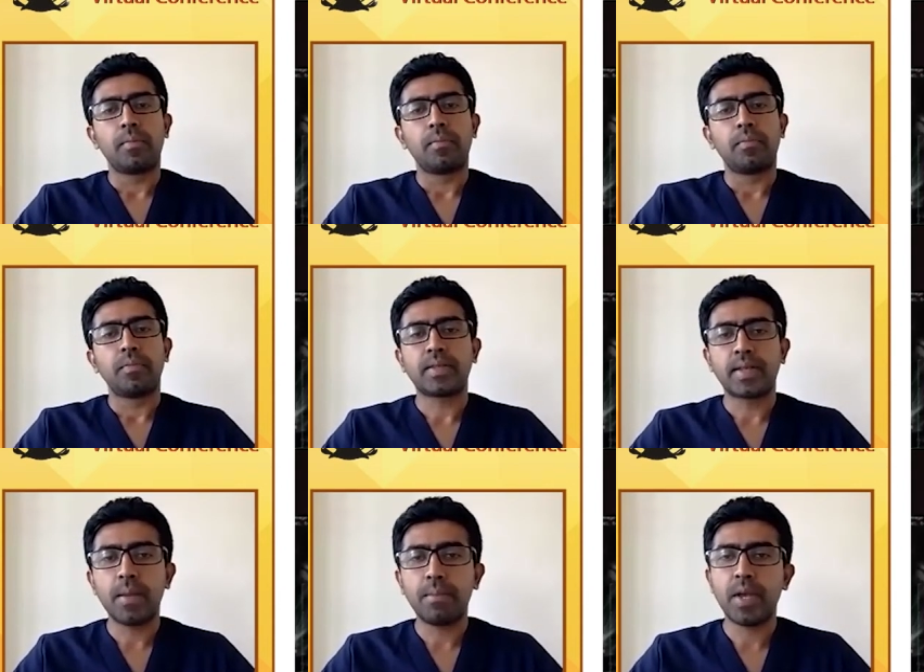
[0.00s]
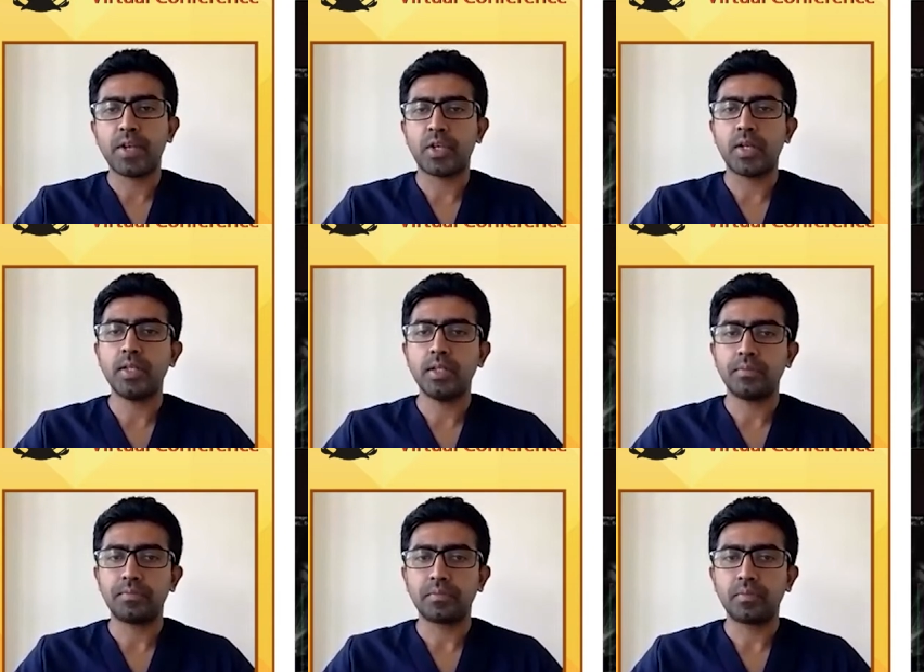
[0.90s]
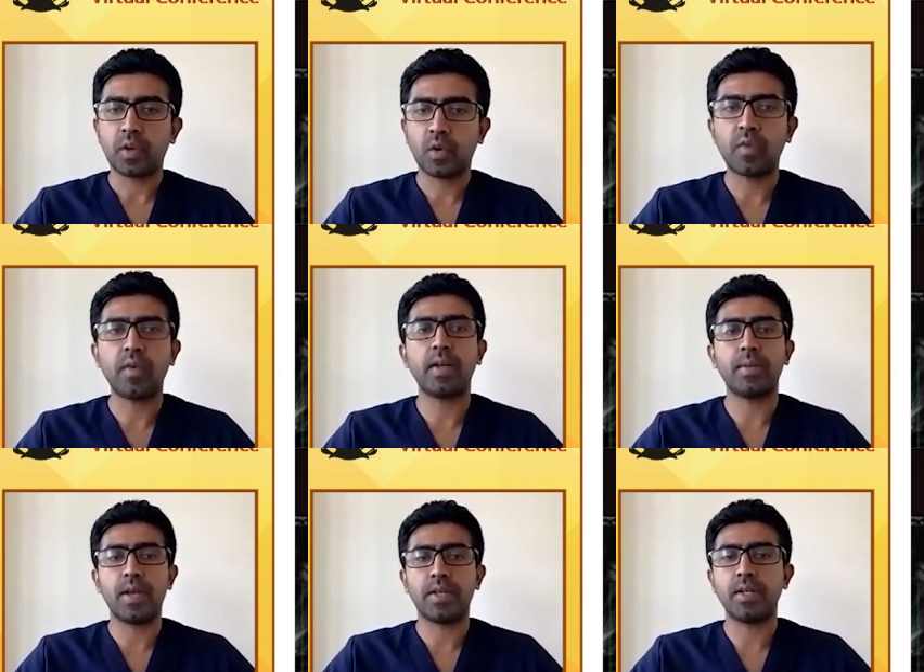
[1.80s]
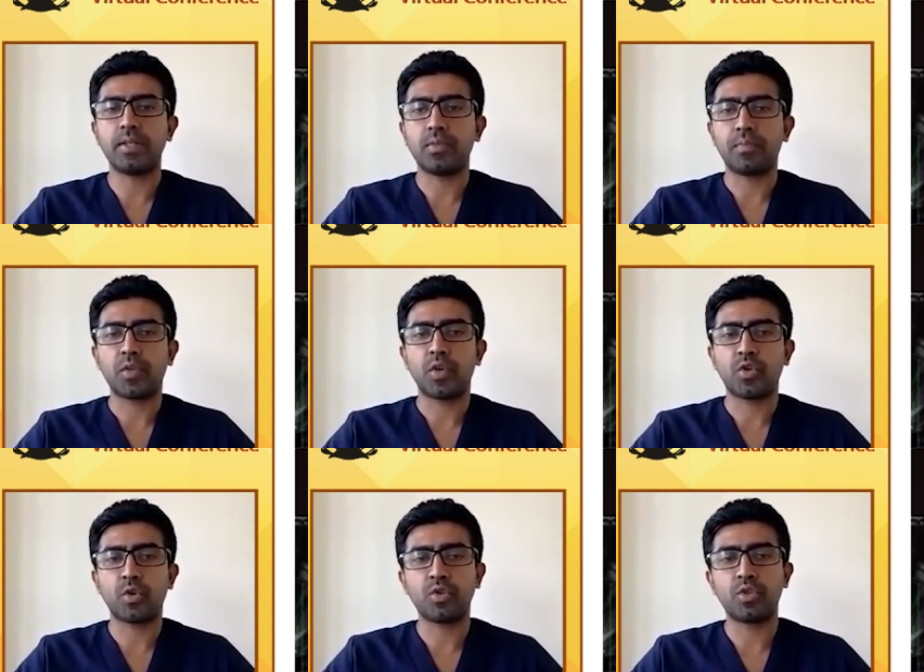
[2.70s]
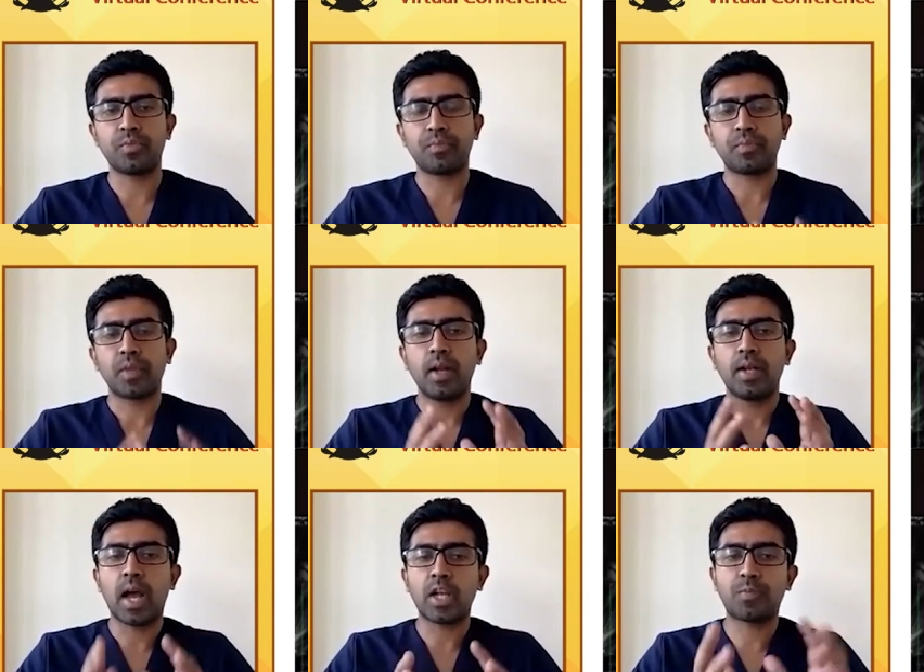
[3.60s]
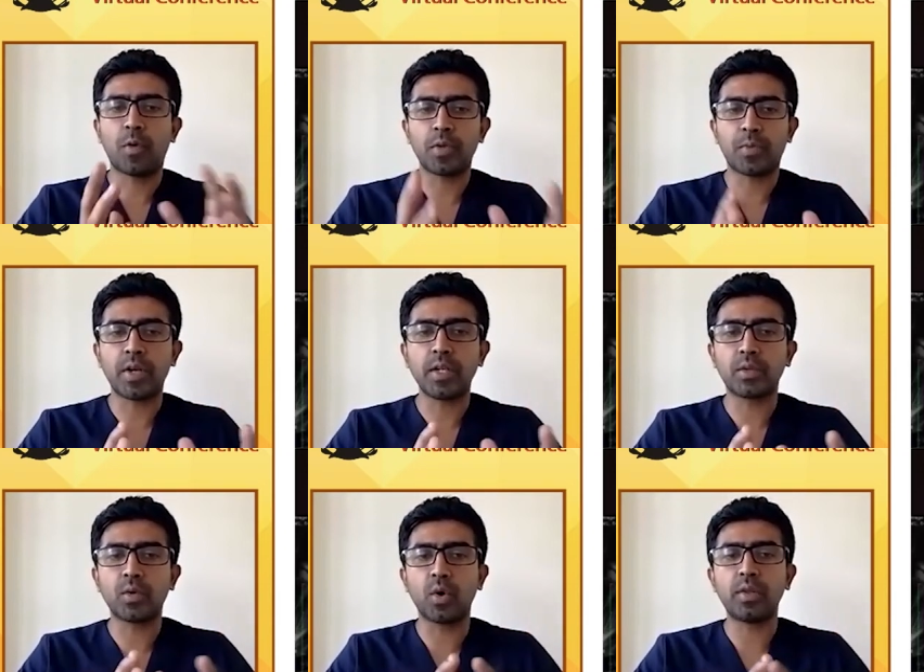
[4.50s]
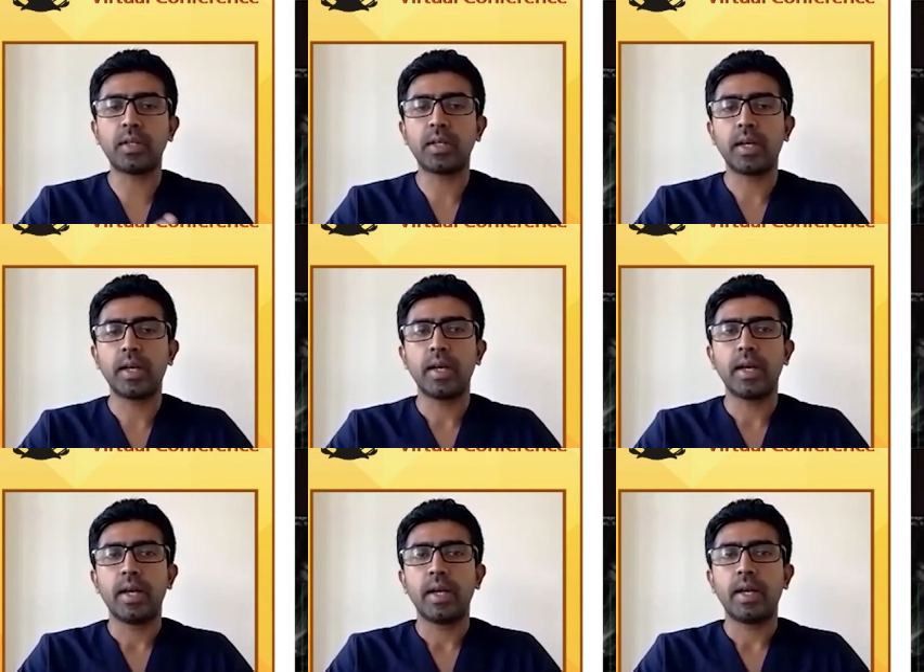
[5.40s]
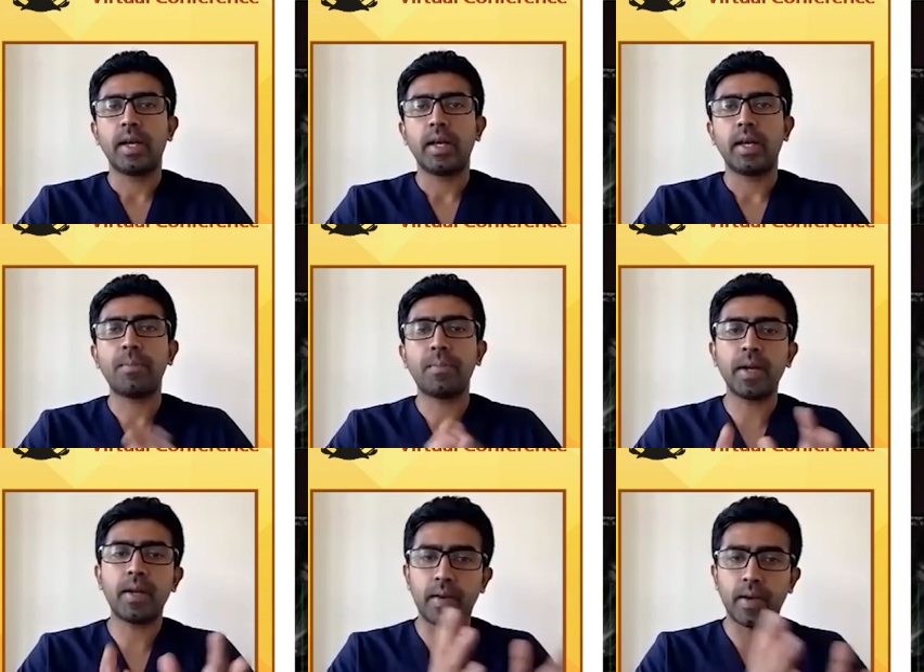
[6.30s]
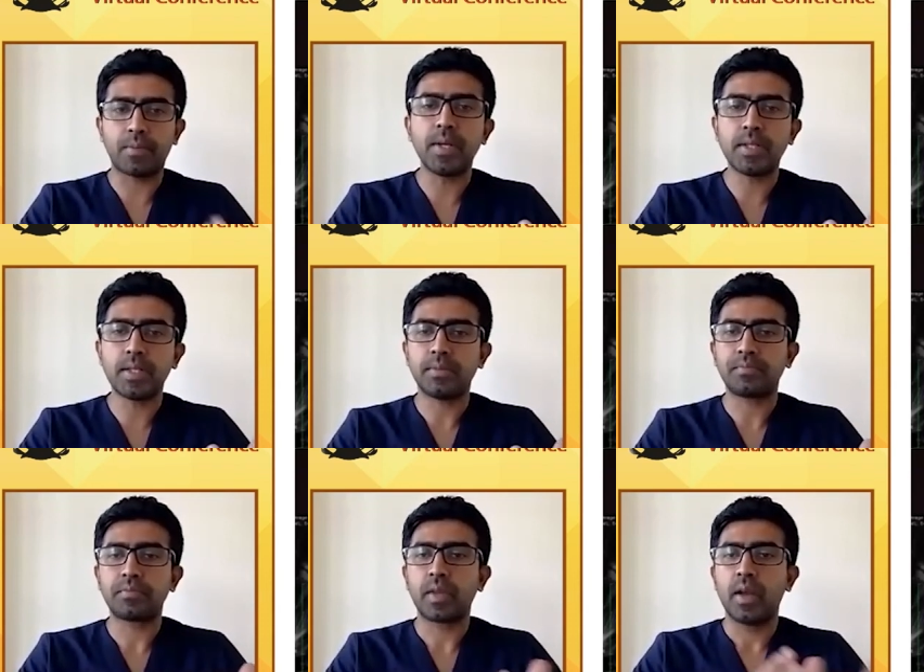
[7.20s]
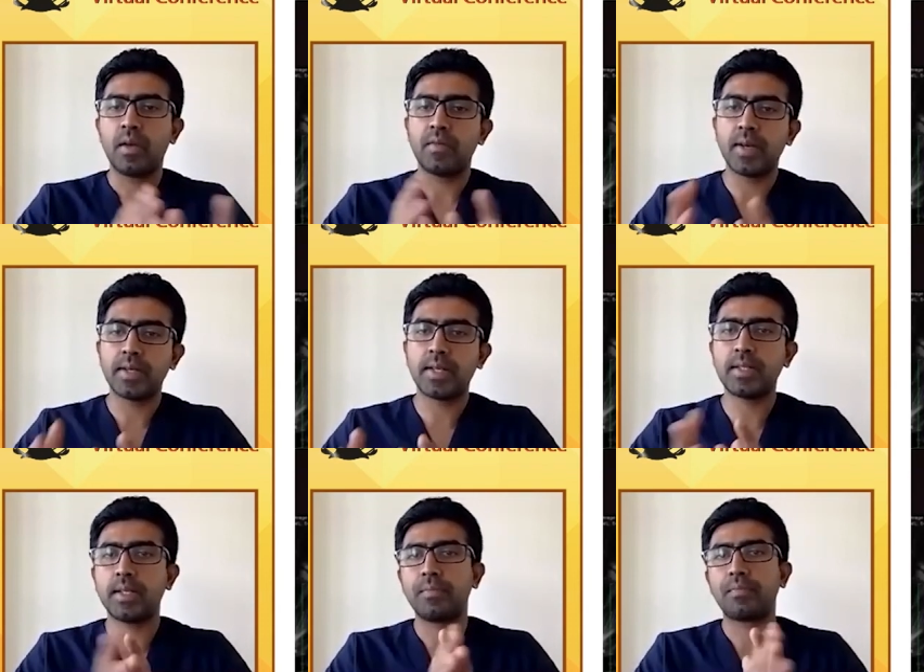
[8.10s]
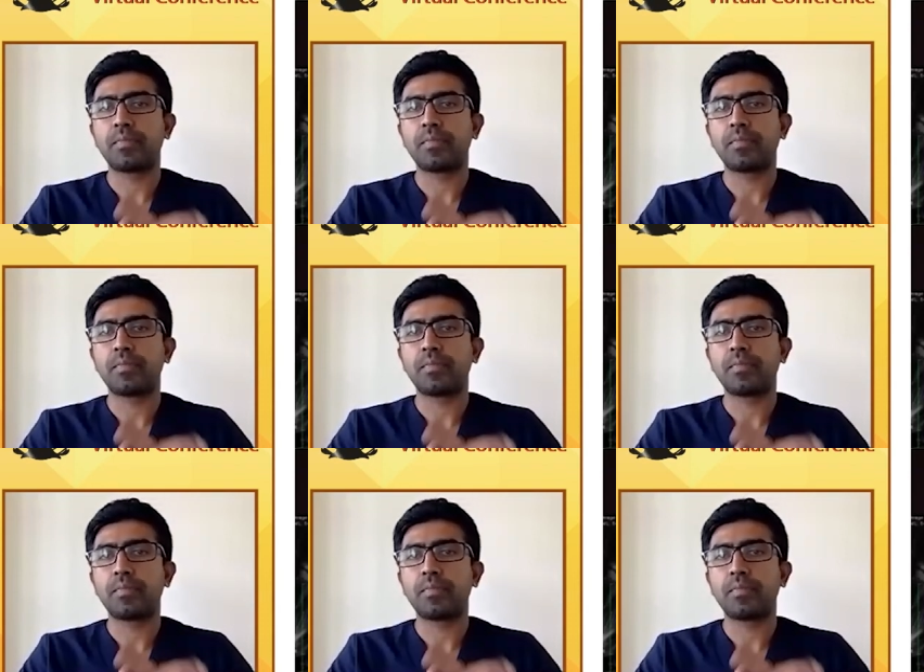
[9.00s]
The same patient, the coronal images shows large polypoidal growth in pre-treatment versus